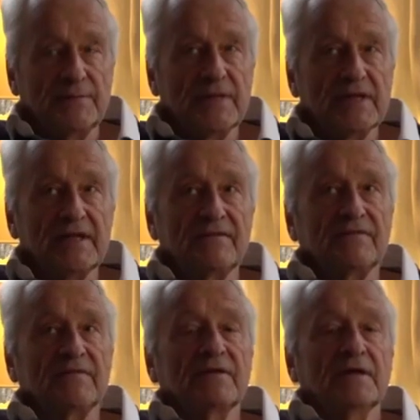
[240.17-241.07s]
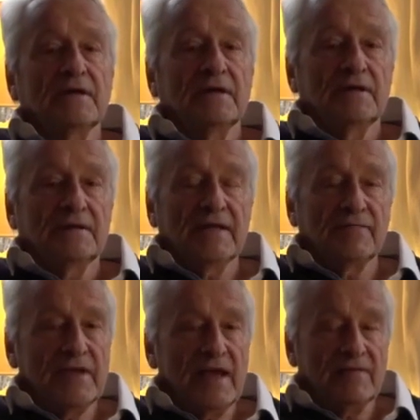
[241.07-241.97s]
belief that
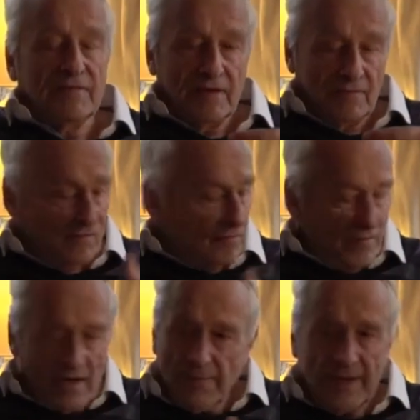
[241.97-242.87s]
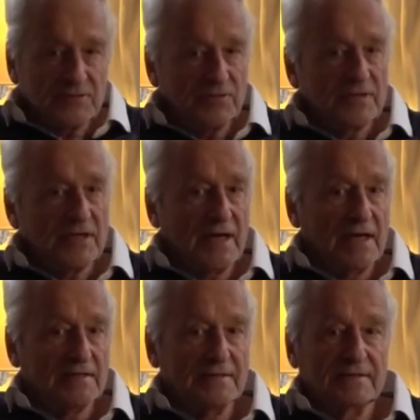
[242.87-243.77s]
we have way back to Descartes